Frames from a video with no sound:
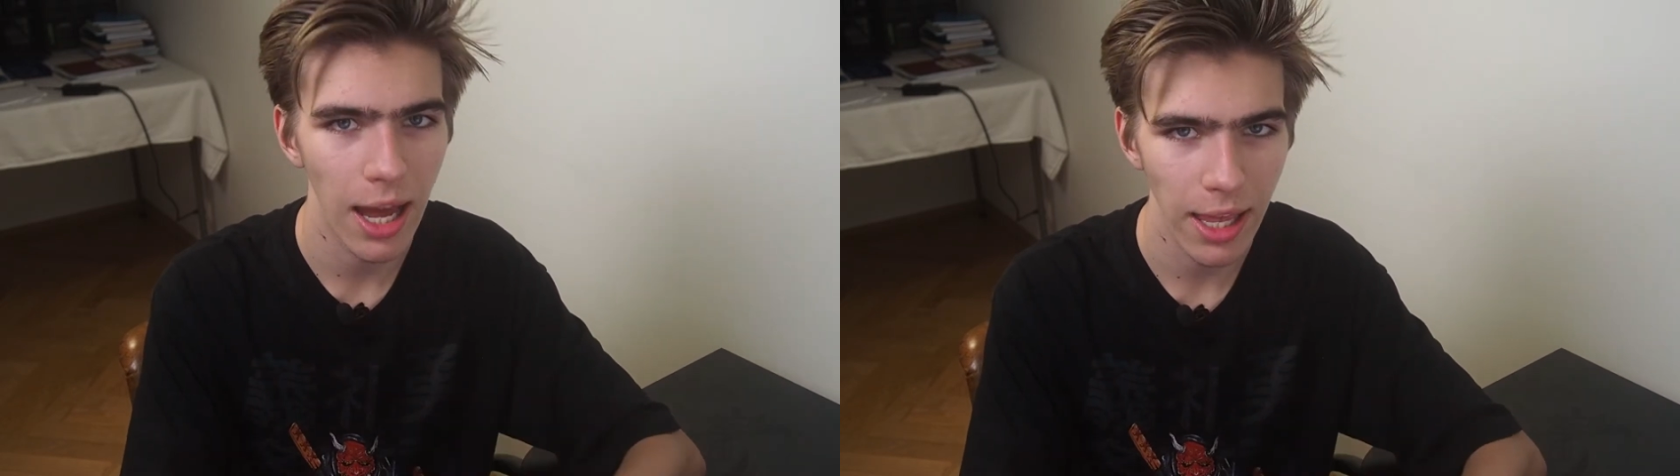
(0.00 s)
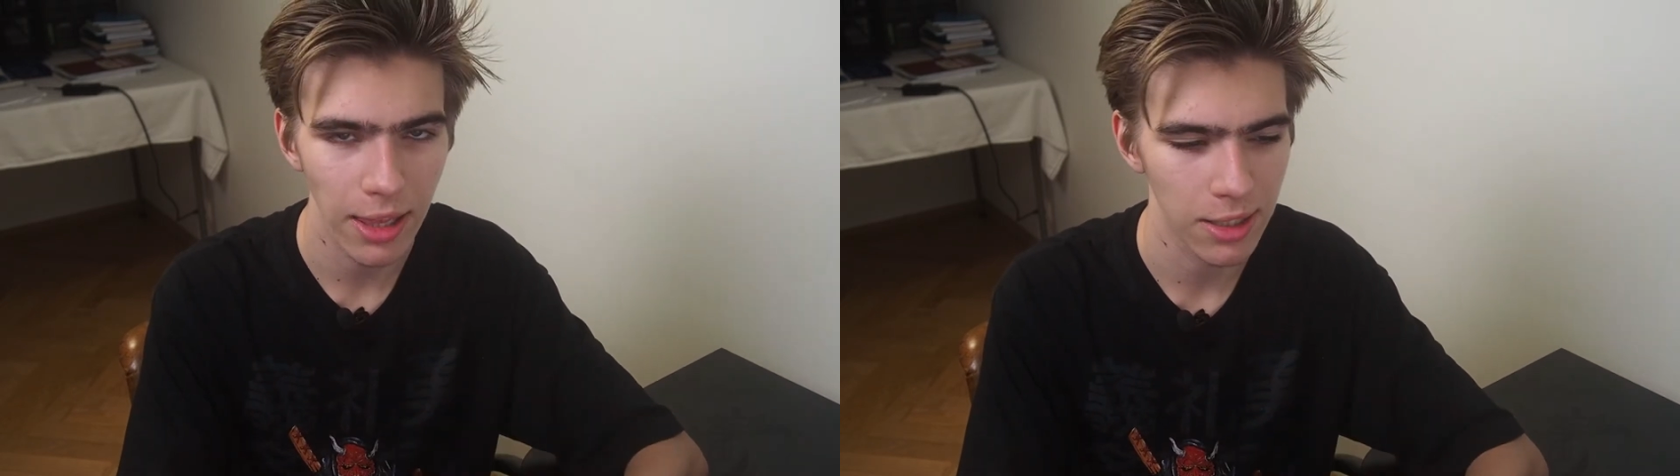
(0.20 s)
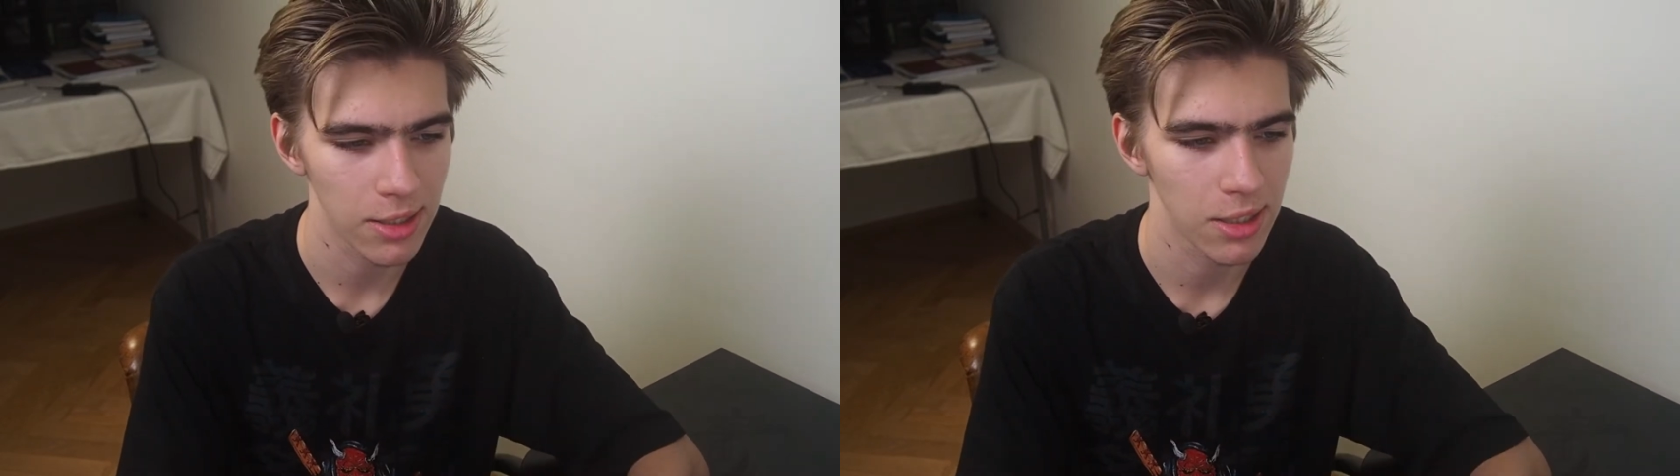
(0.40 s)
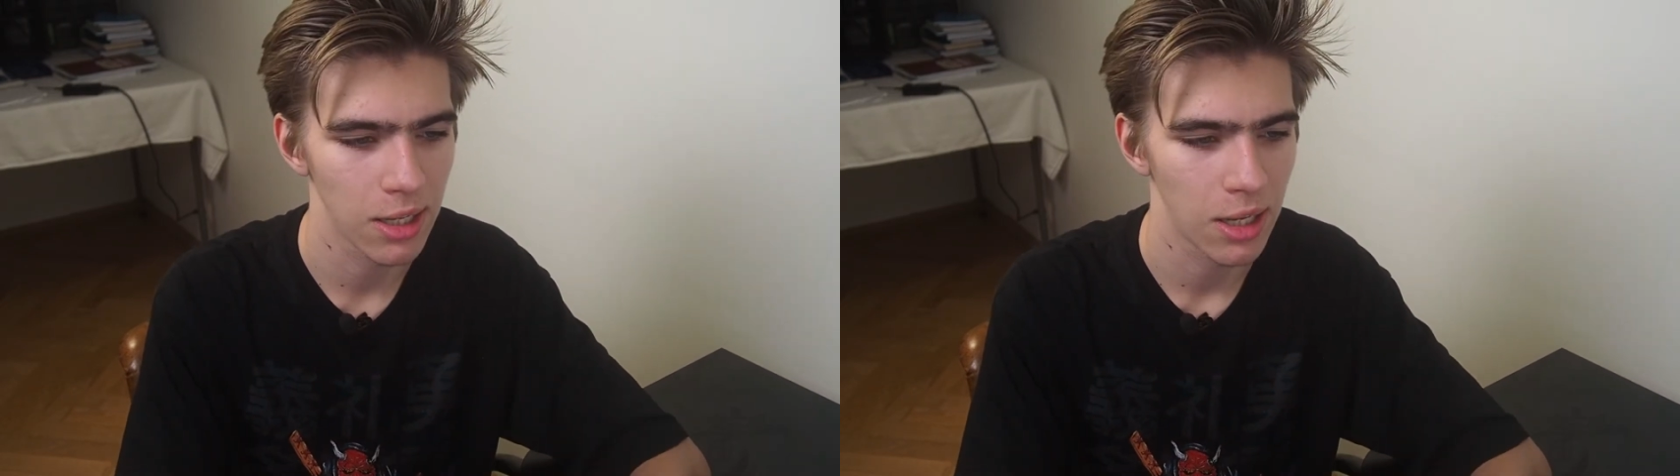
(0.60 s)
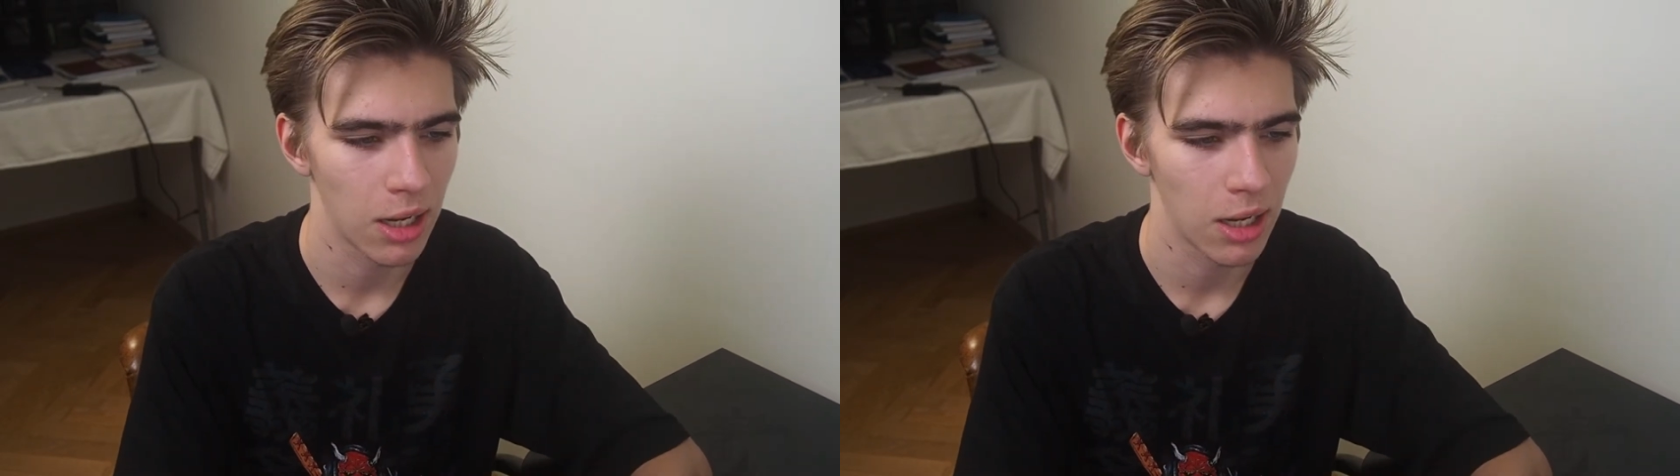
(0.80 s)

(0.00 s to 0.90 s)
islands.